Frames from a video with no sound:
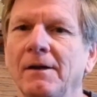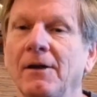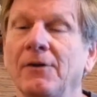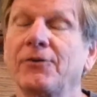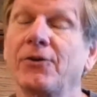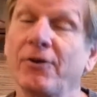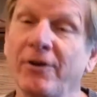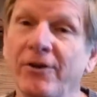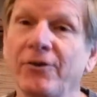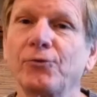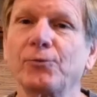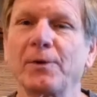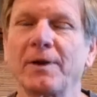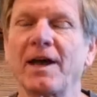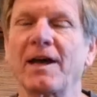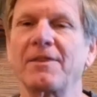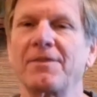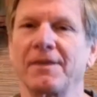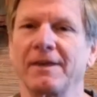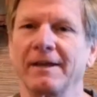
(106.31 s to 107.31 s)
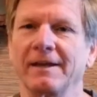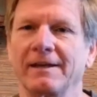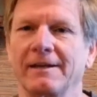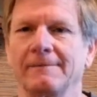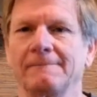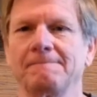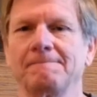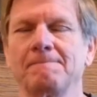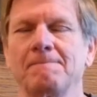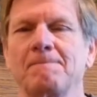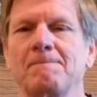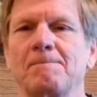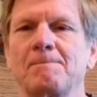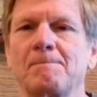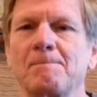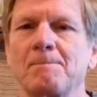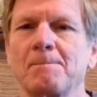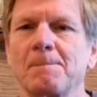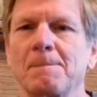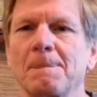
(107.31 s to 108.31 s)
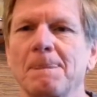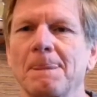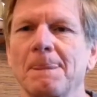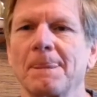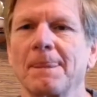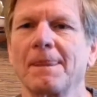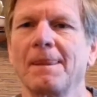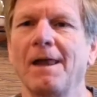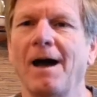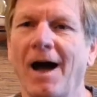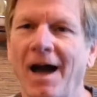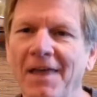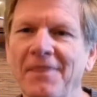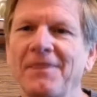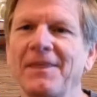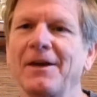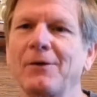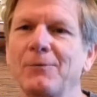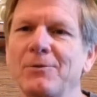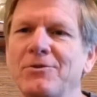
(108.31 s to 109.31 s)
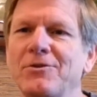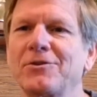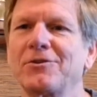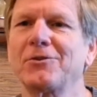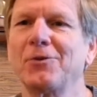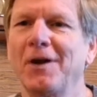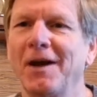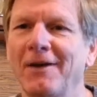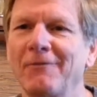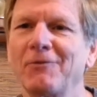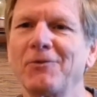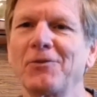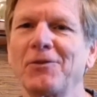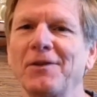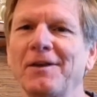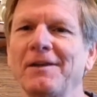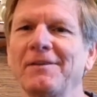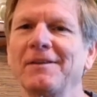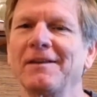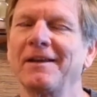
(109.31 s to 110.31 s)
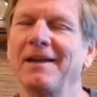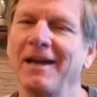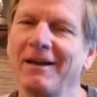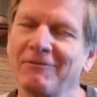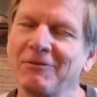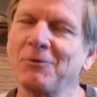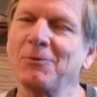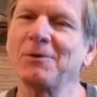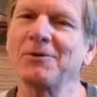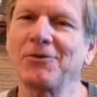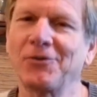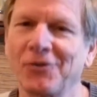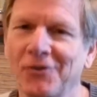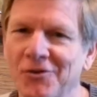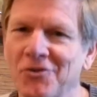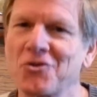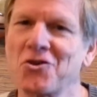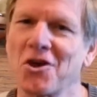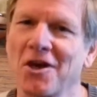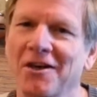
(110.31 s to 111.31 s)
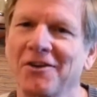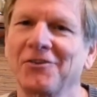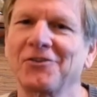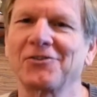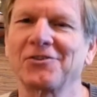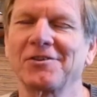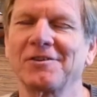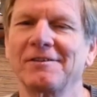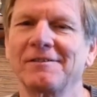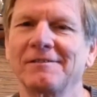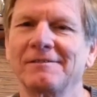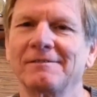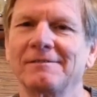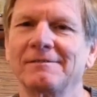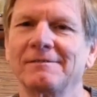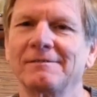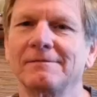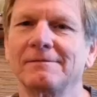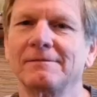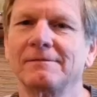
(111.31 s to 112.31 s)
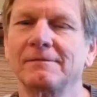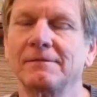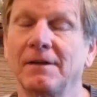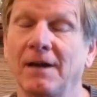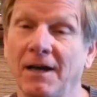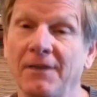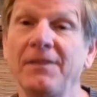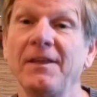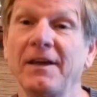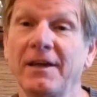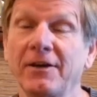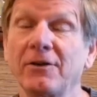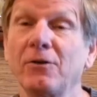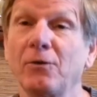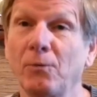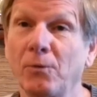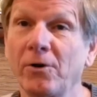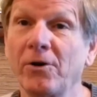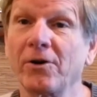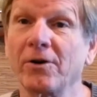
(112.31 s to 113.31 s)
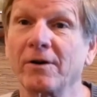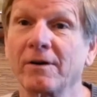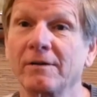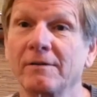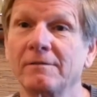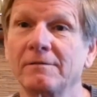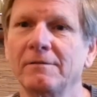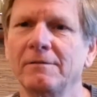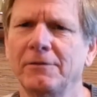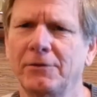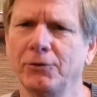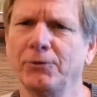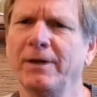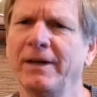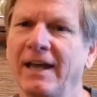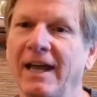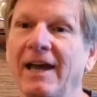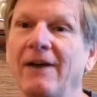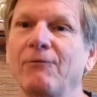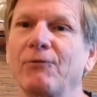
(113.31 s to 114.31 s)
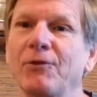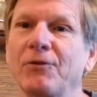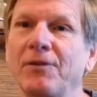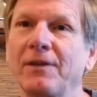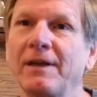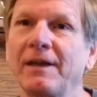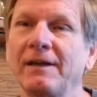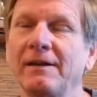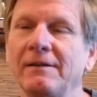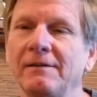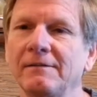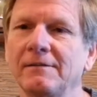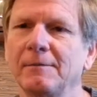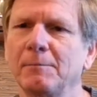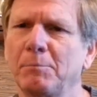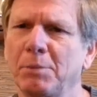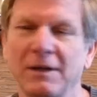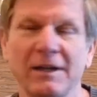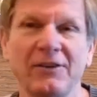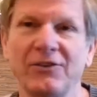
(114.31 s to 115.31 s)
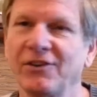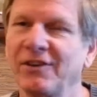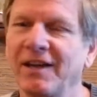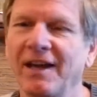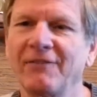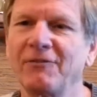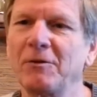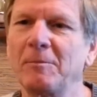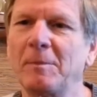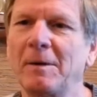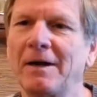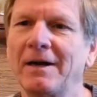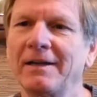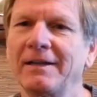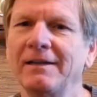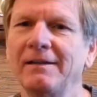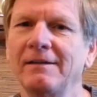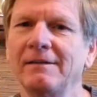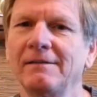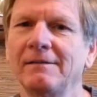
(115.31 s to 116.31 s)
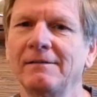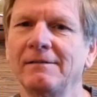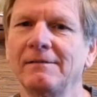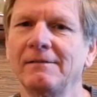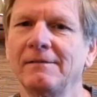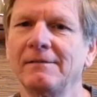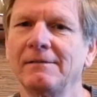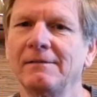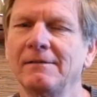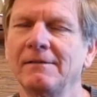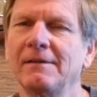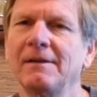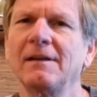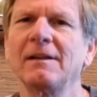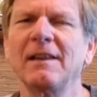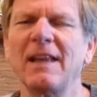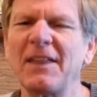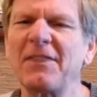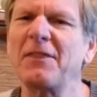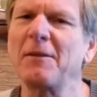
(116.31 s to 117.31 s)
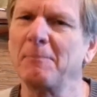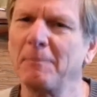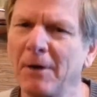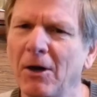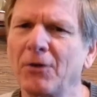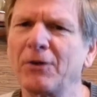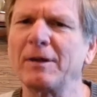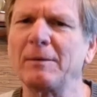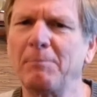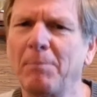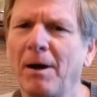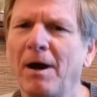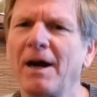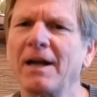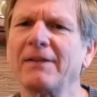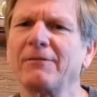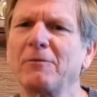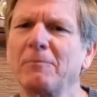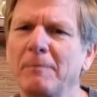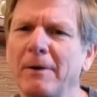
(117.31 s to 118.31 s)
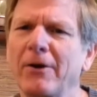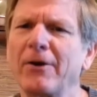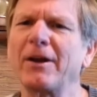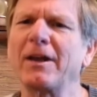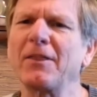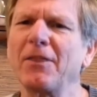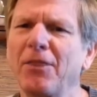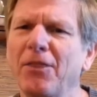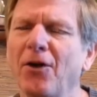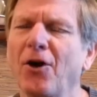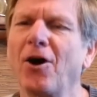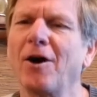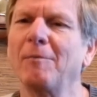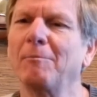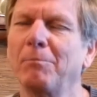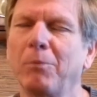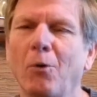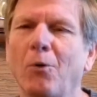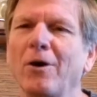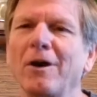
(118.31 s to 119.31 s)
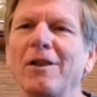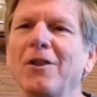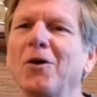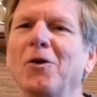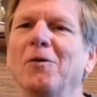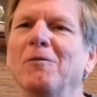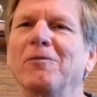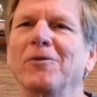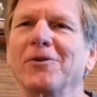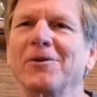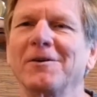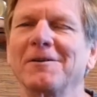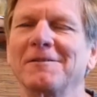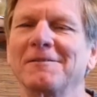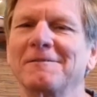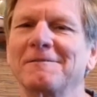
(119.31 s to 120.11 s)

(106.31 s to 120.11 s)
So here's what I think. I think we should do everything that everyone suggests. I think it'll work, doing everything, pleasing everybody. Let the melting pot of American thought boil over.